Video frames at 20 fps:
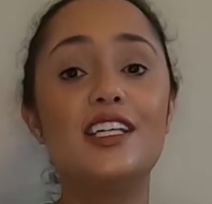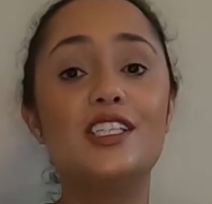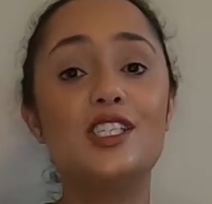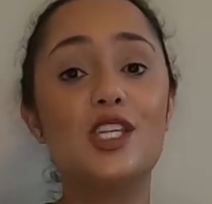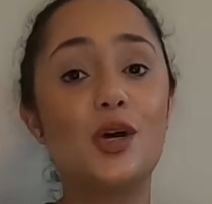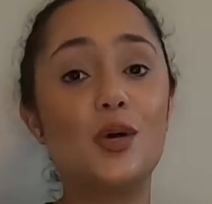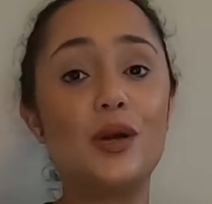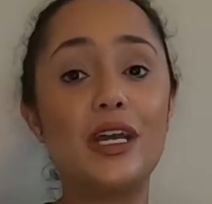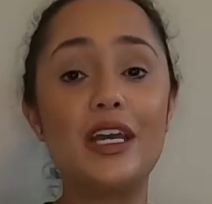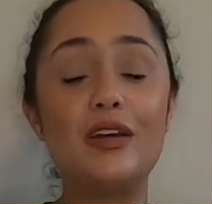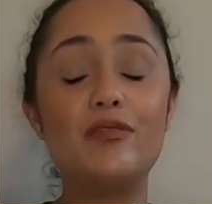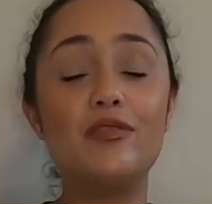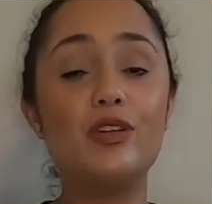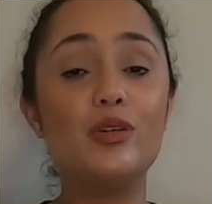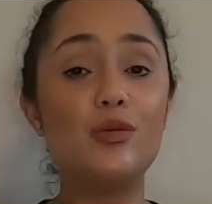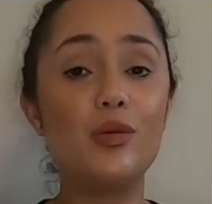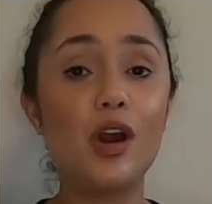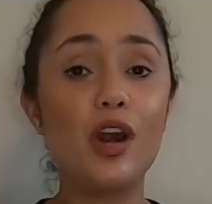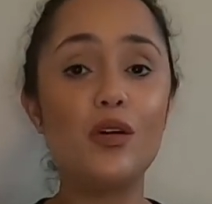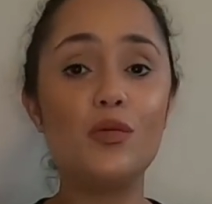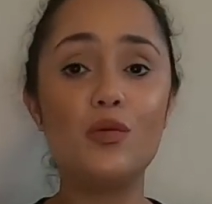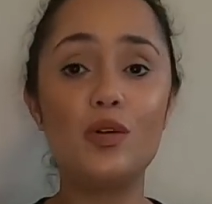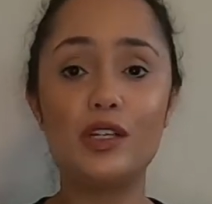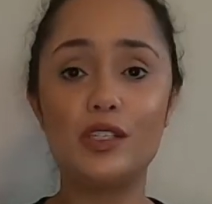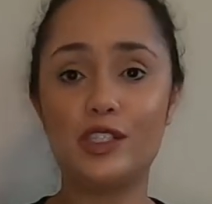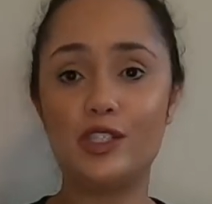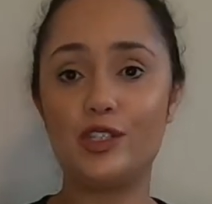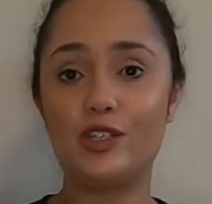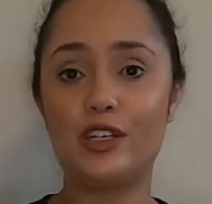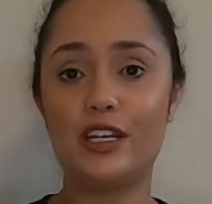So if you are
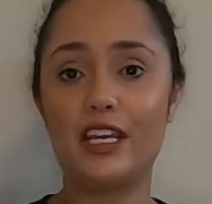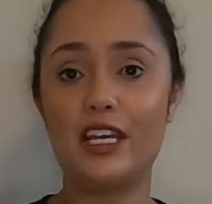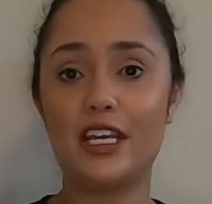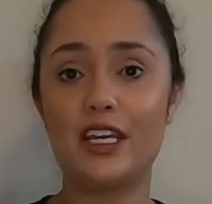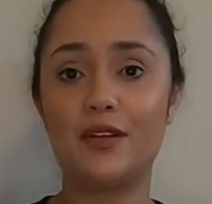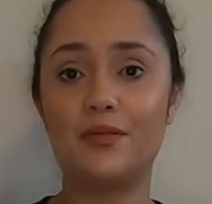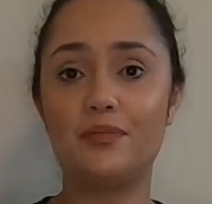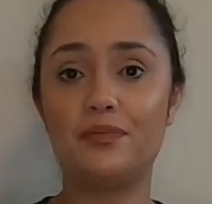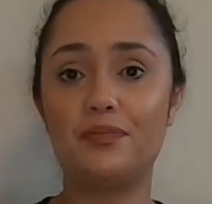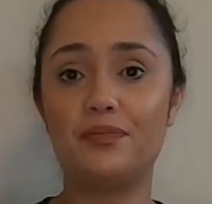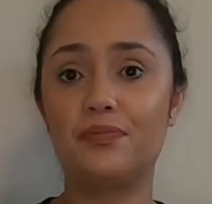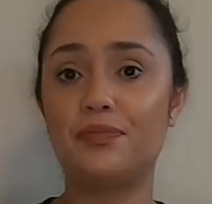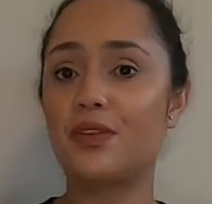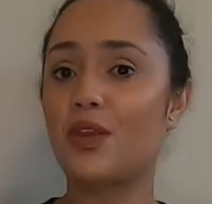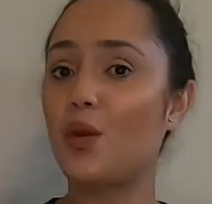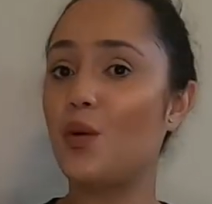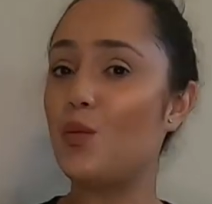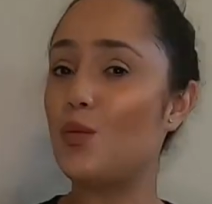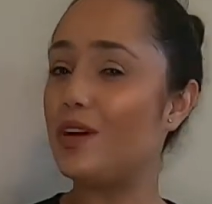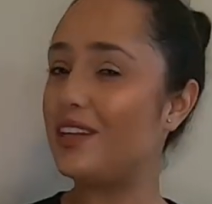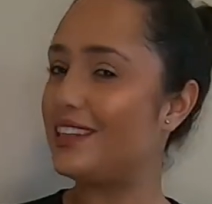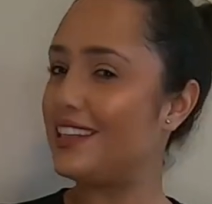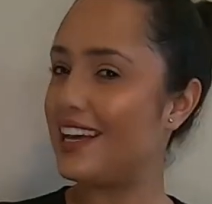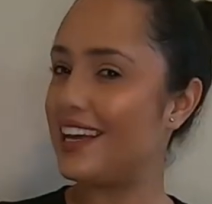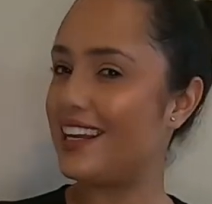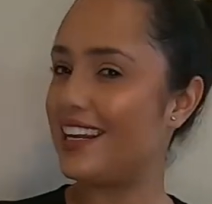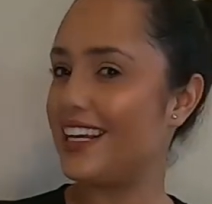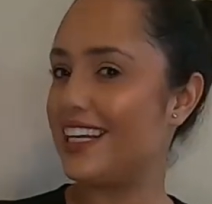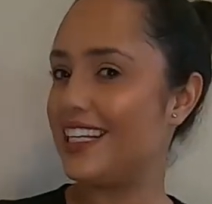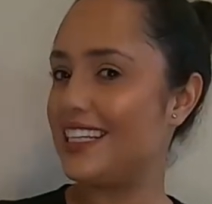wondering what
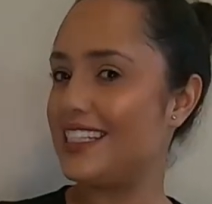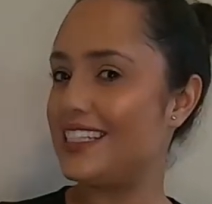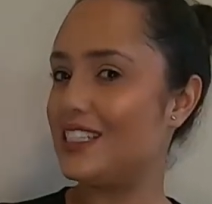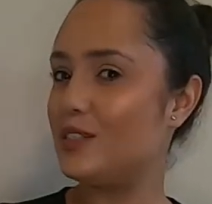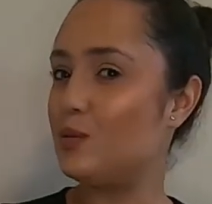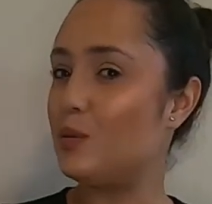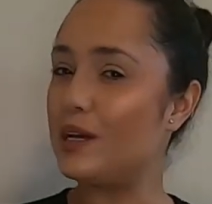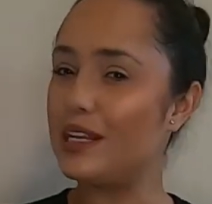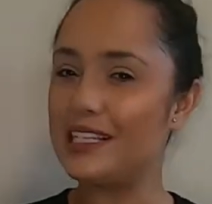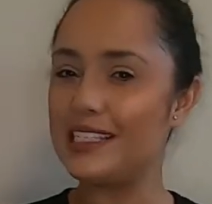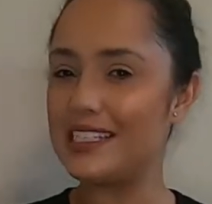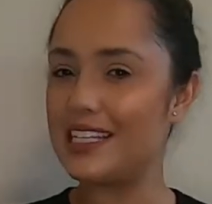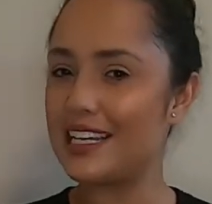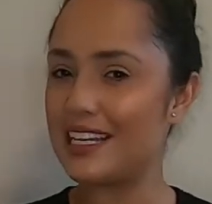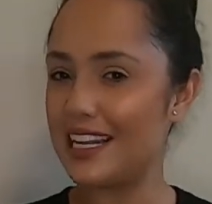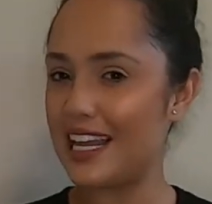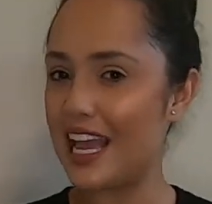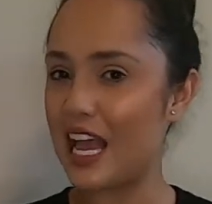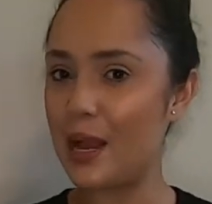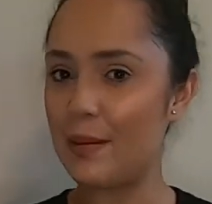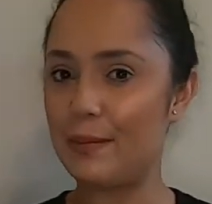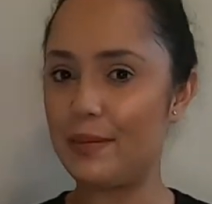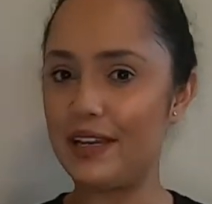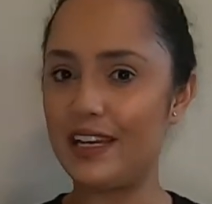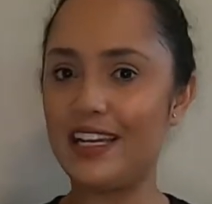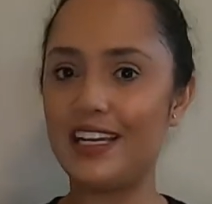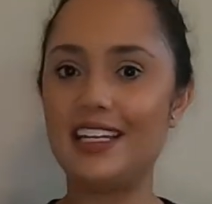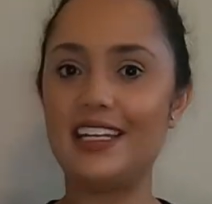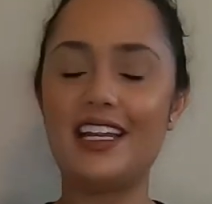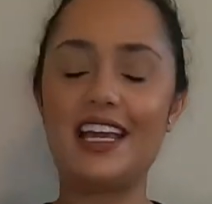that is, when is it going to
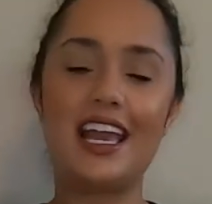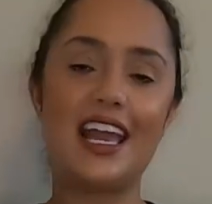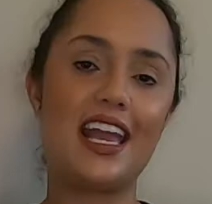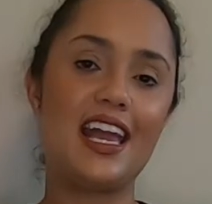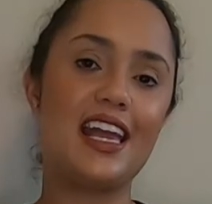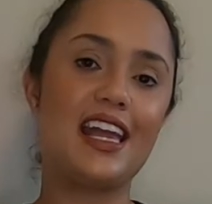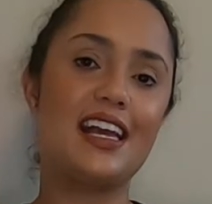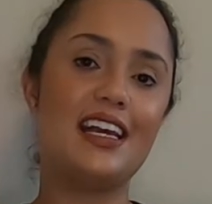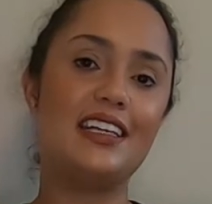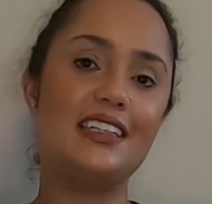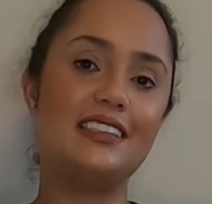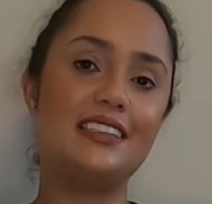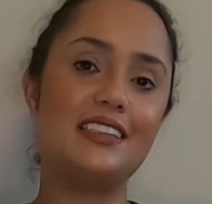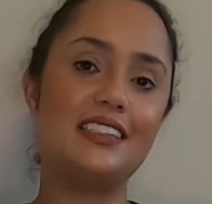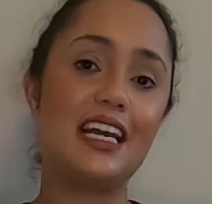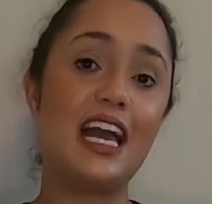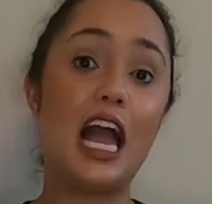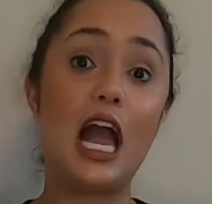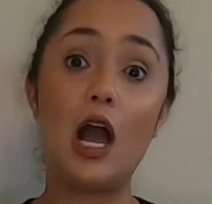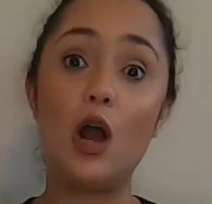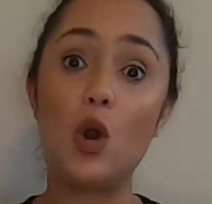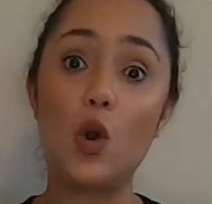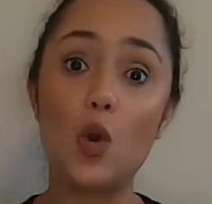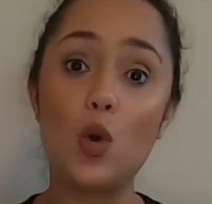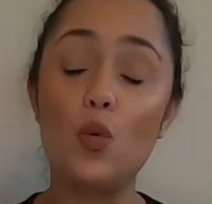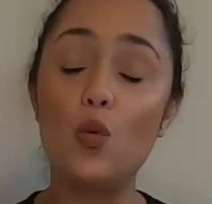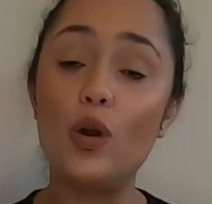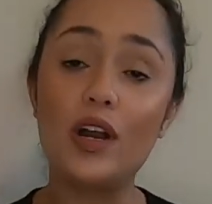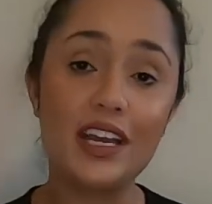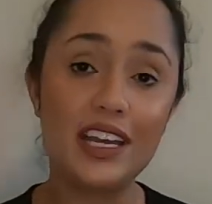happen, and
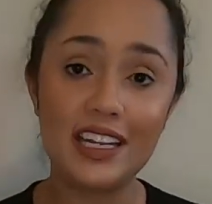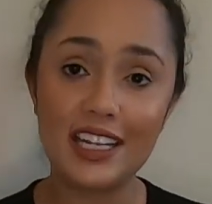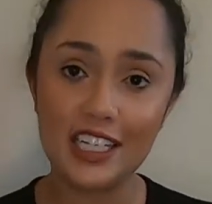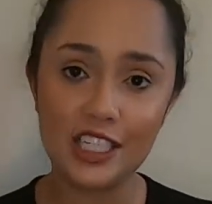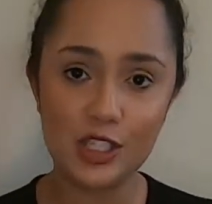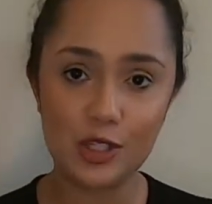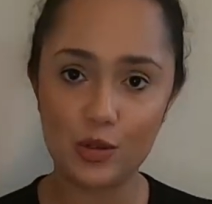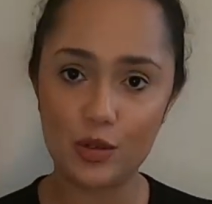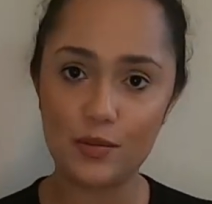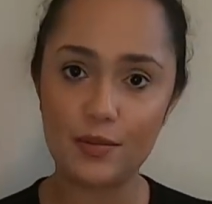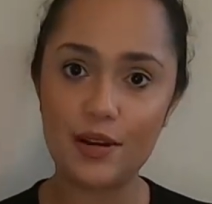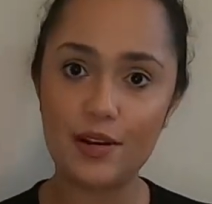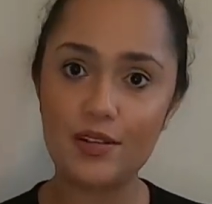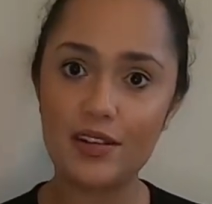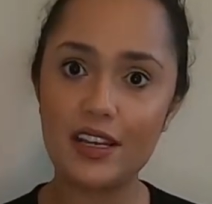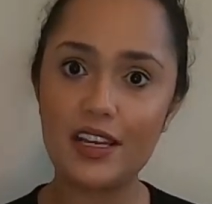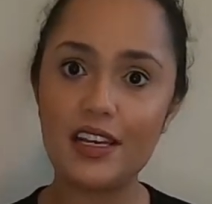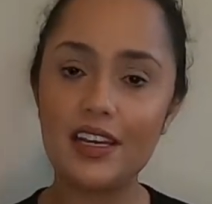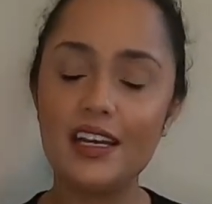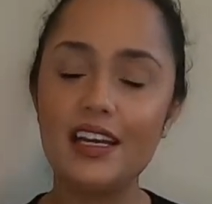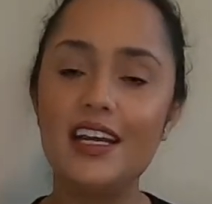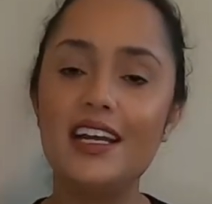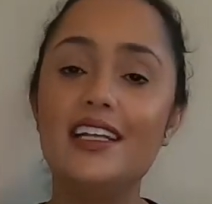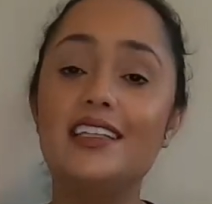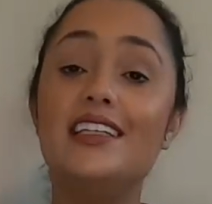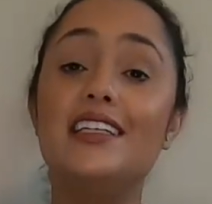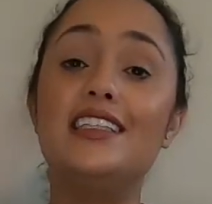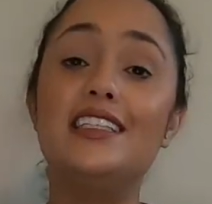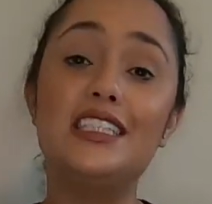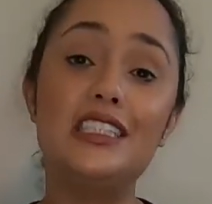what can I do about it,
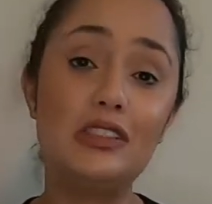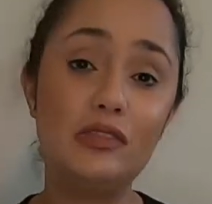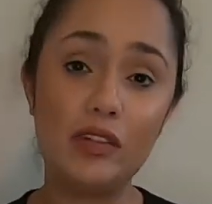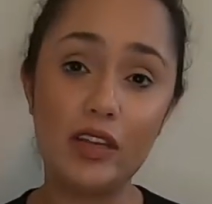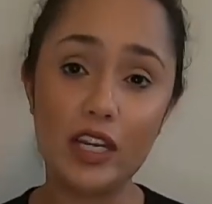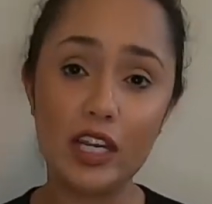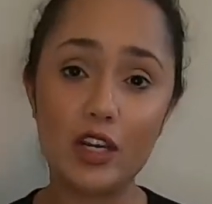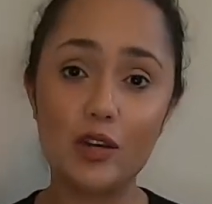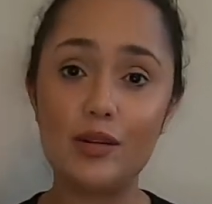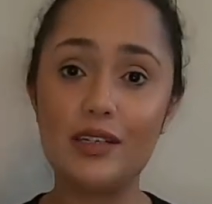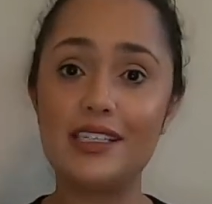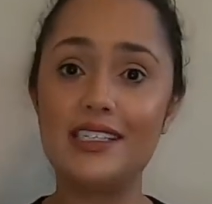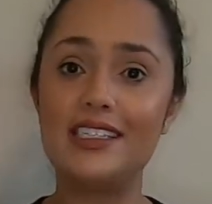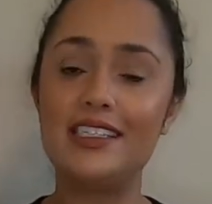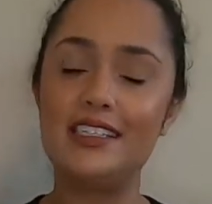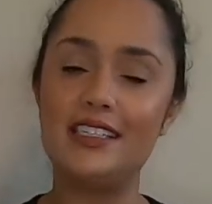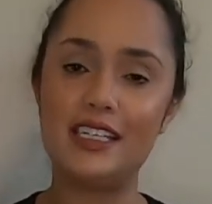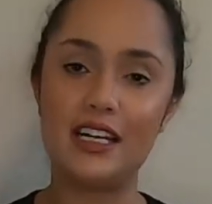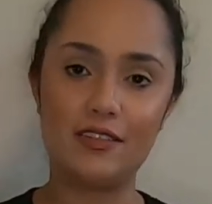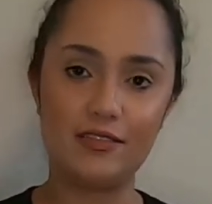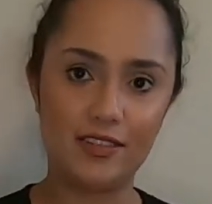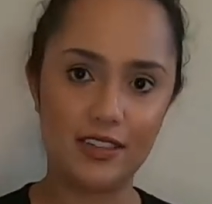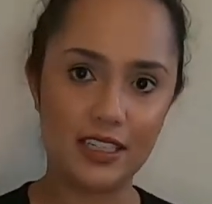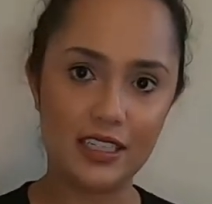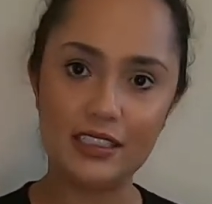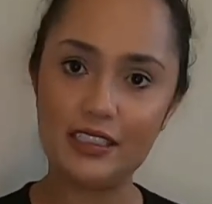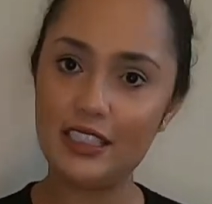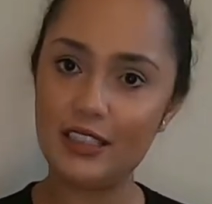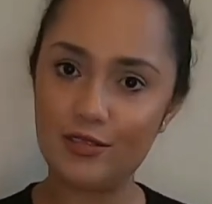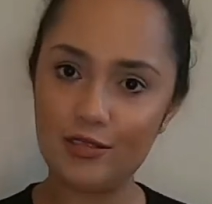then this video is
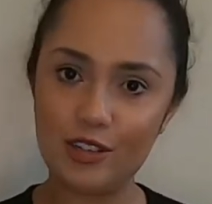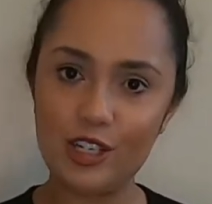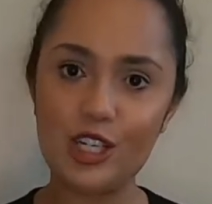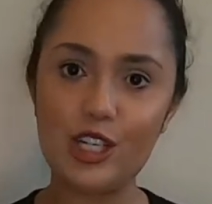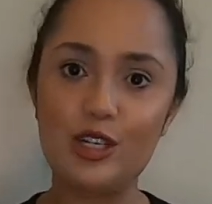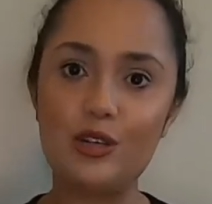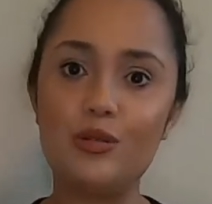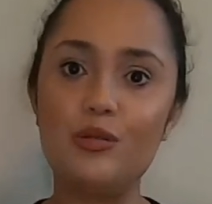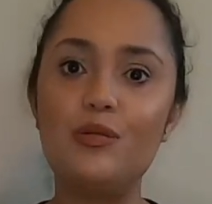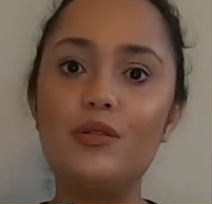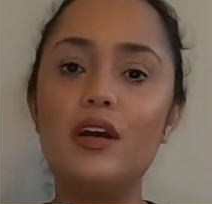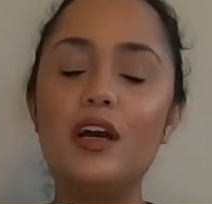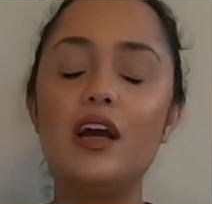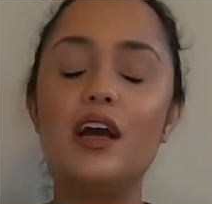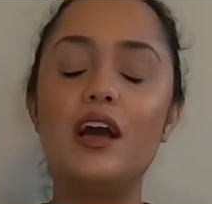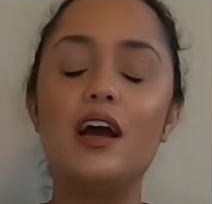definitely for you.